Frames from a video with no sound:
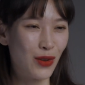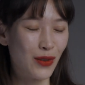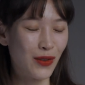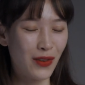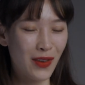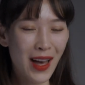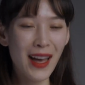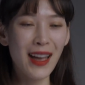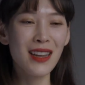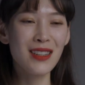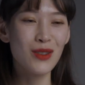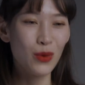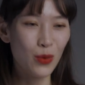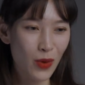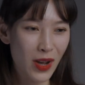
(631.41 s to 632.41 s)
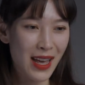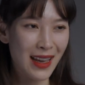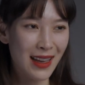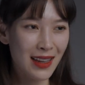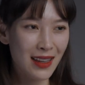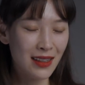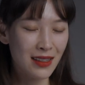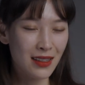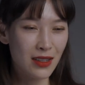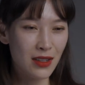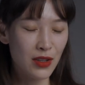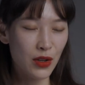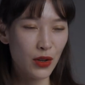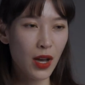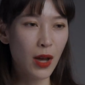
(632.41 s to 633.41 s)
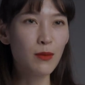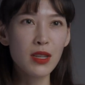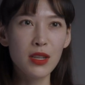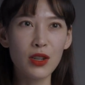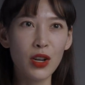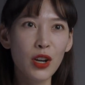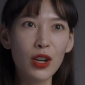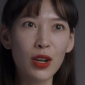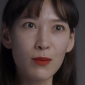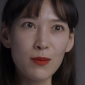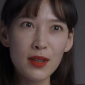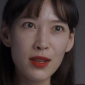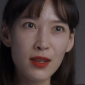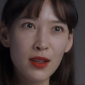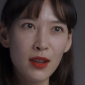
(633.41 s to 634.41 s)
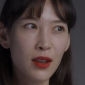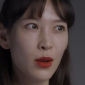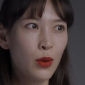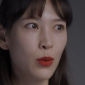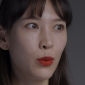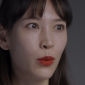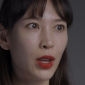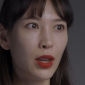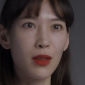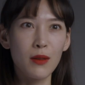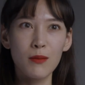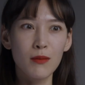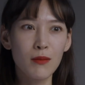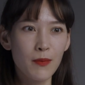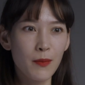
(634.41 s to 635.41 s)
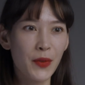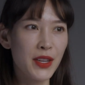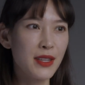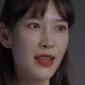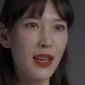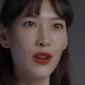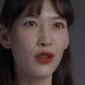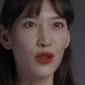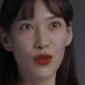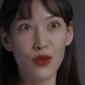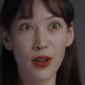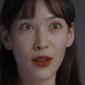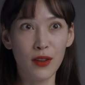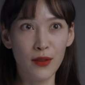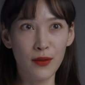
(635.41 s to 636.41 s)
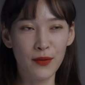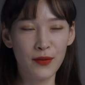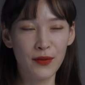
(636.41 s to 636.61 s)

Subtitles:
find a way to come to terms with this inner struggle.